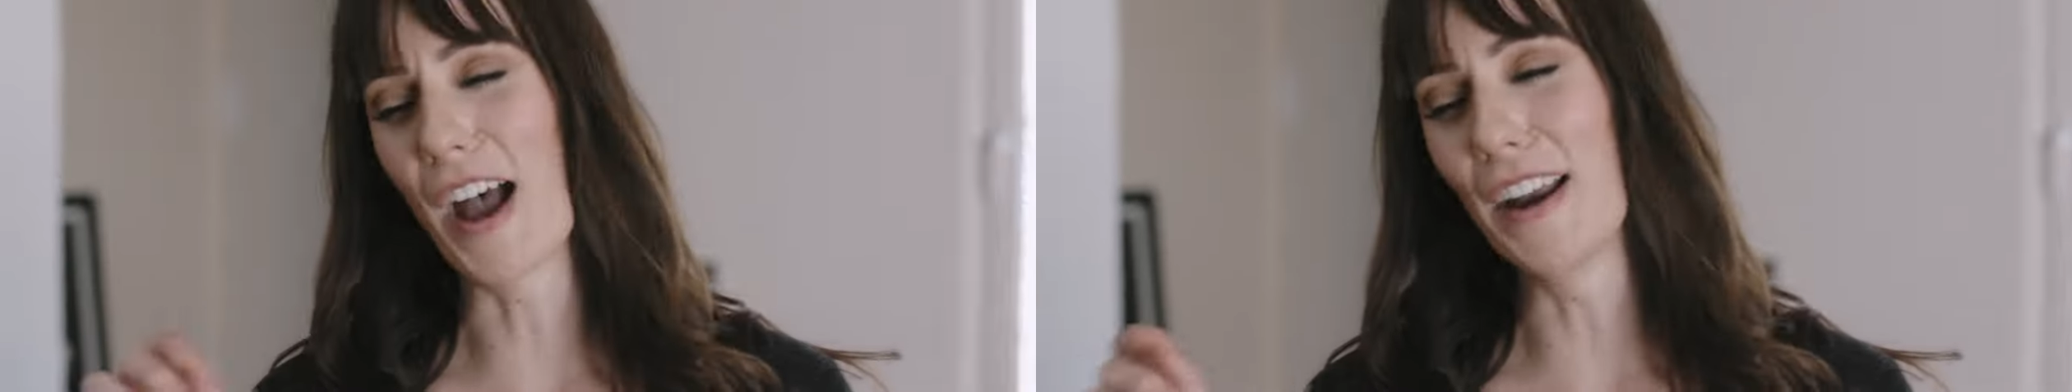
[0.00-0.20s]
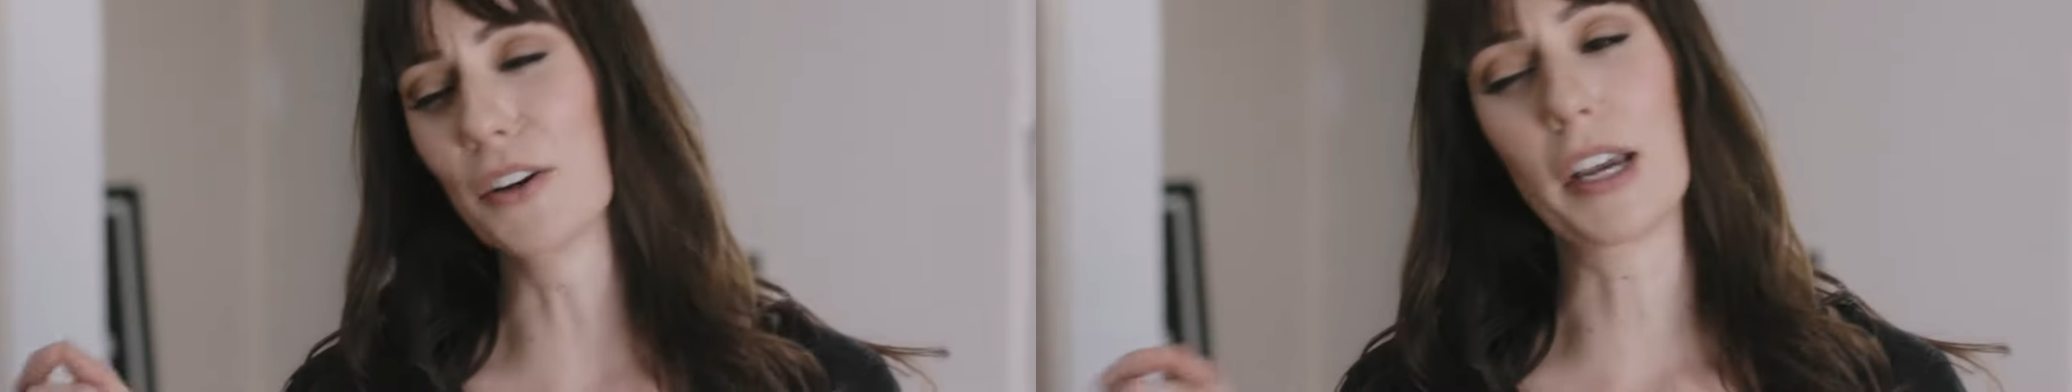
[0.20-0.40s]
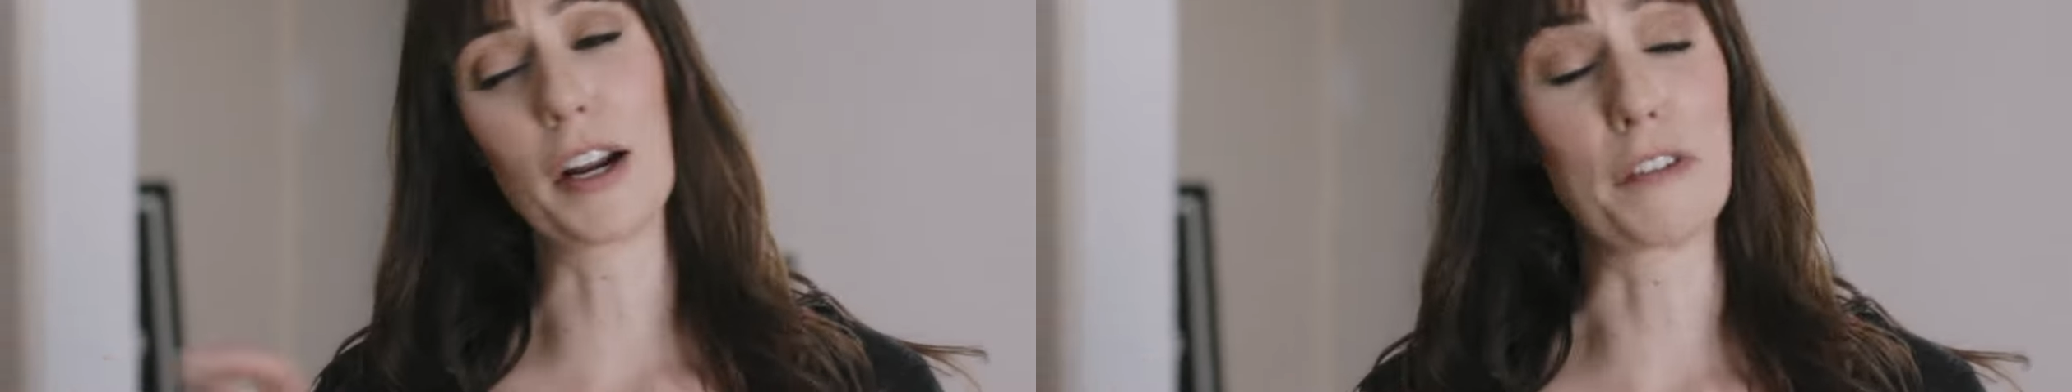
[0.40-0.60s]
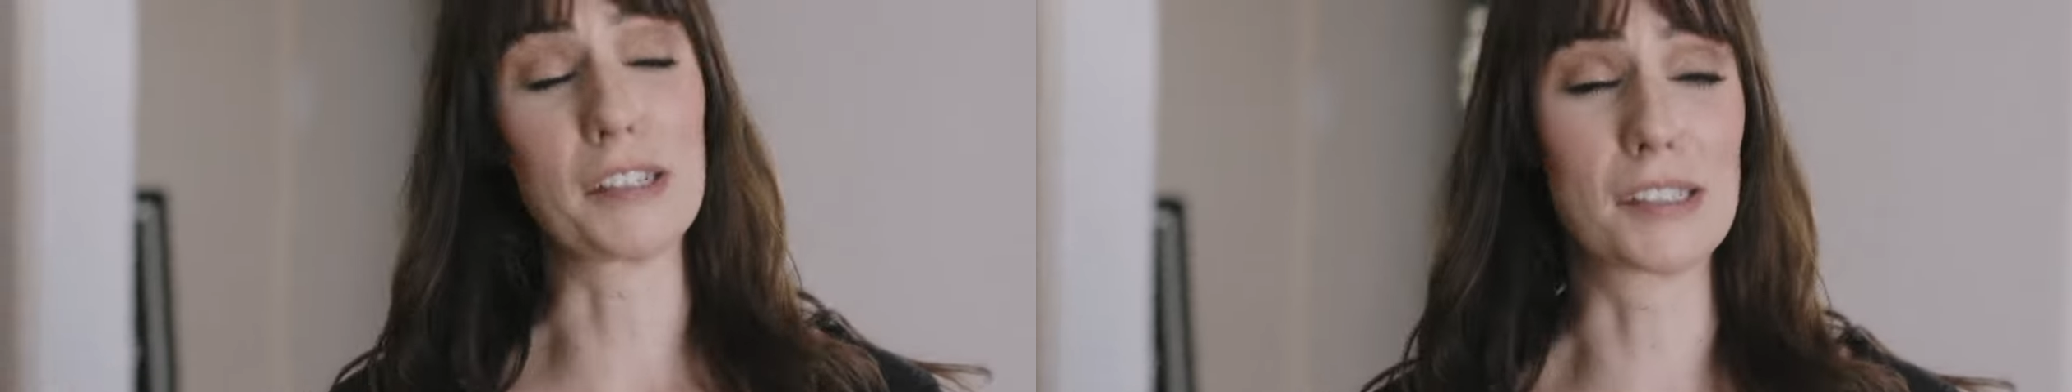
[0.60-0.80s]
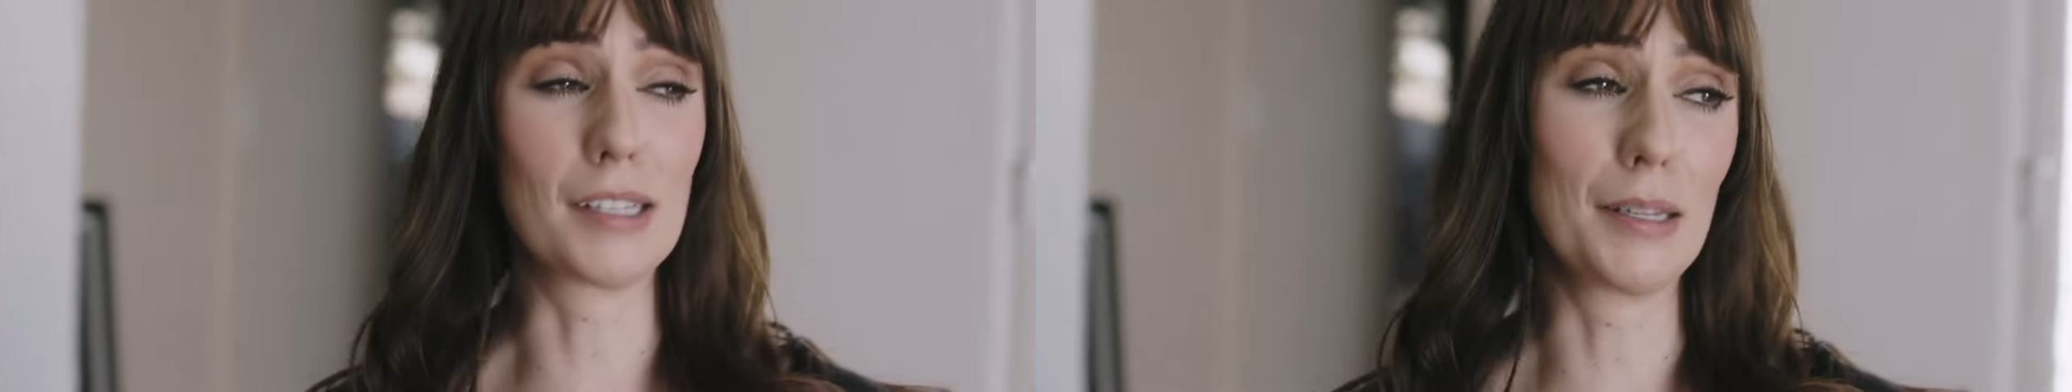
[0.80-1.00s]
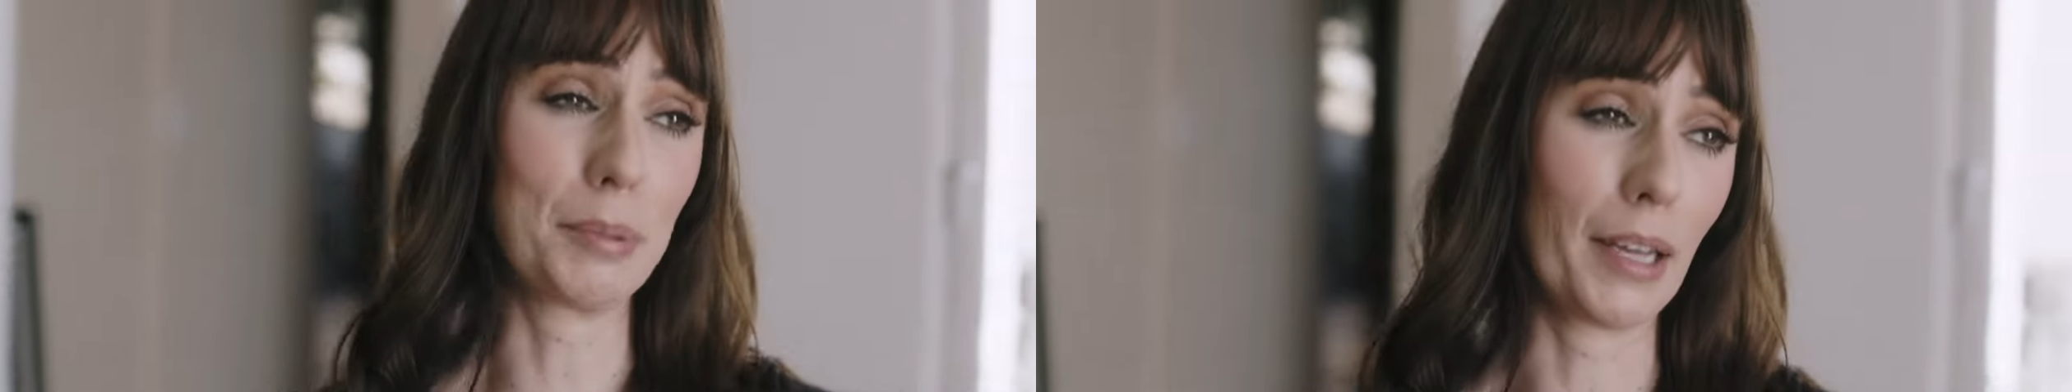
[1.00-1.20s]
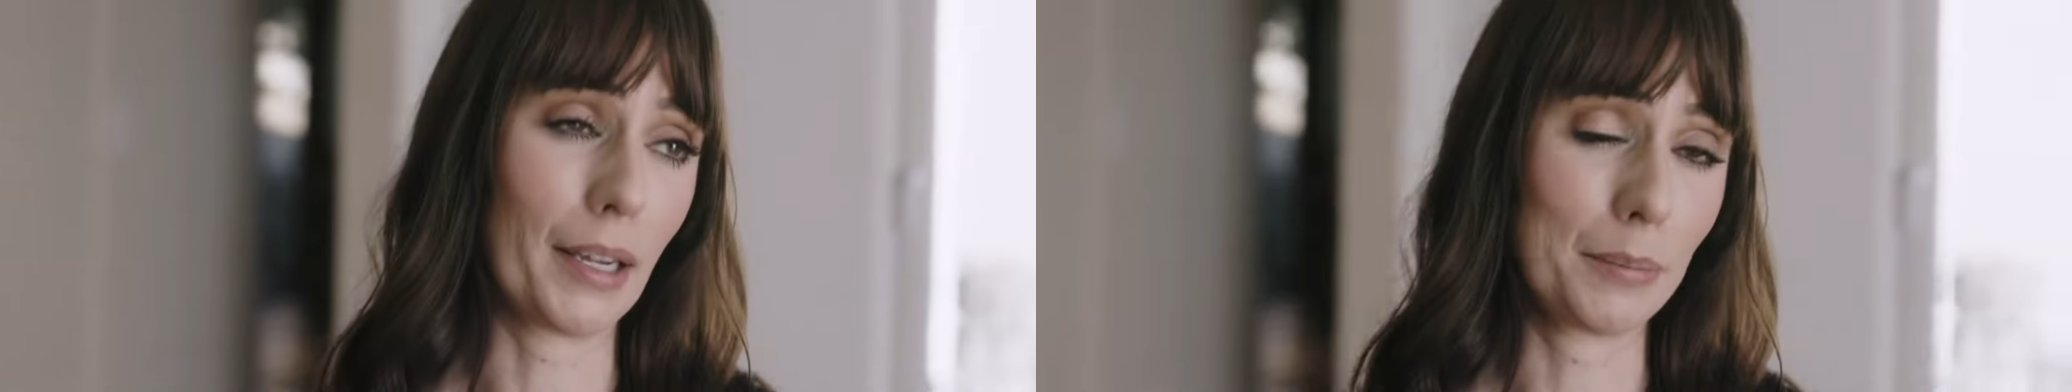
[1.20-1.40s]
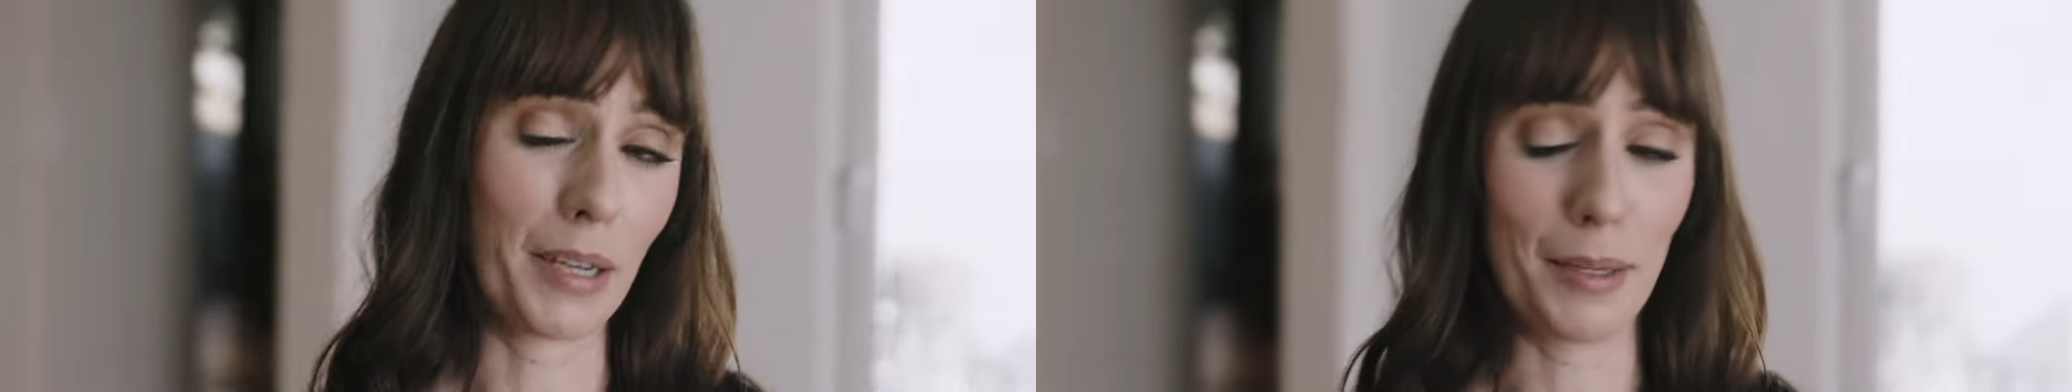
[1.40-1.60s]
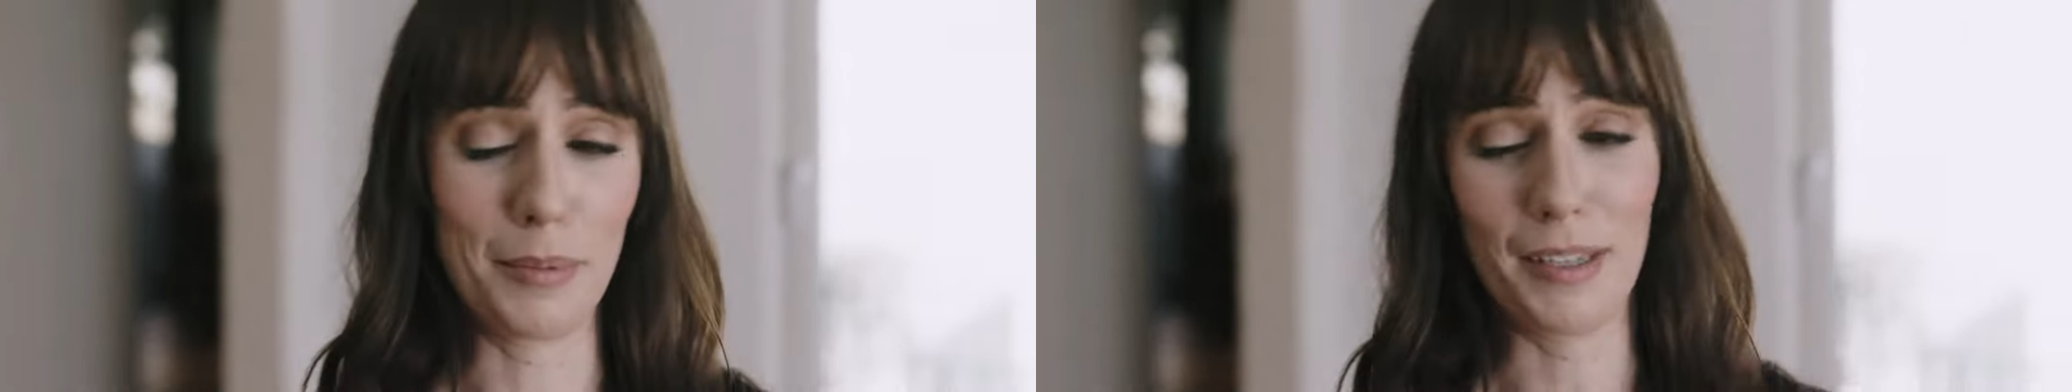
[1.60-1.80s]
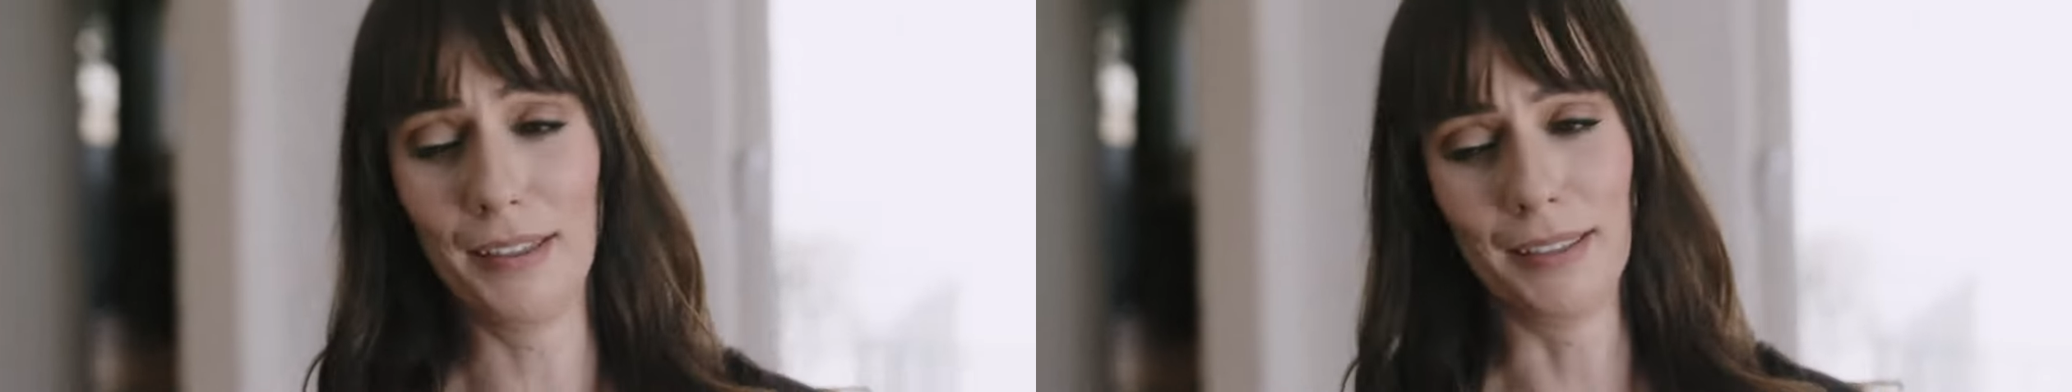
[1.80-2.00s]
I don't care if I sleep like a
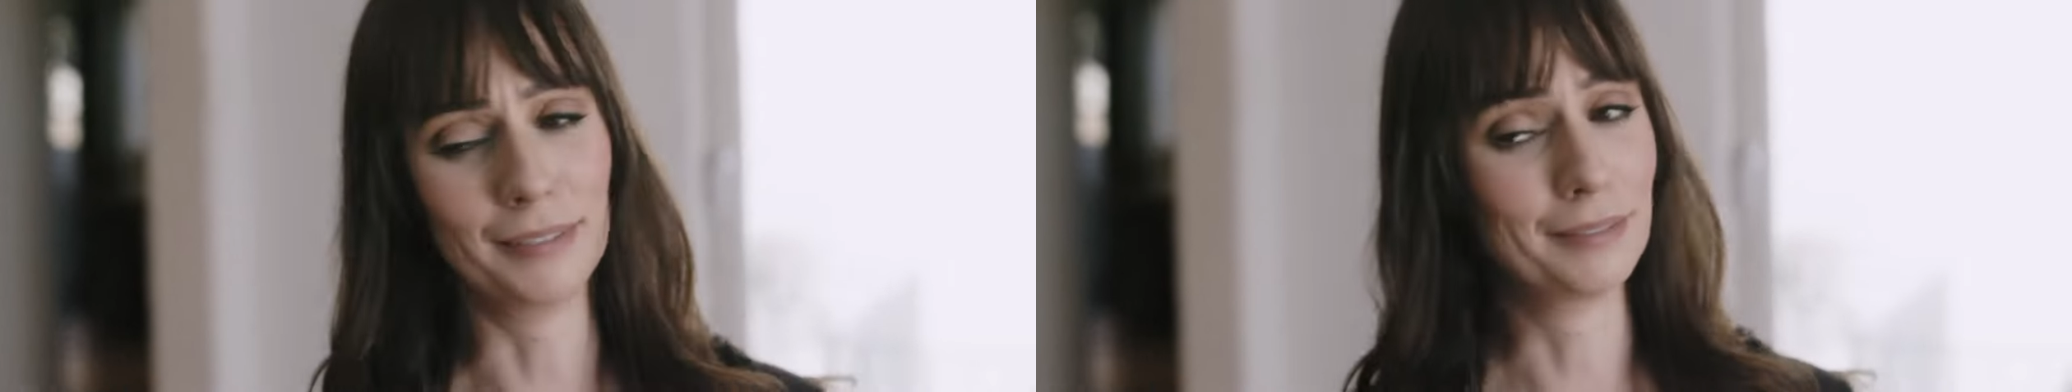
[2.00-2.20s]
baby.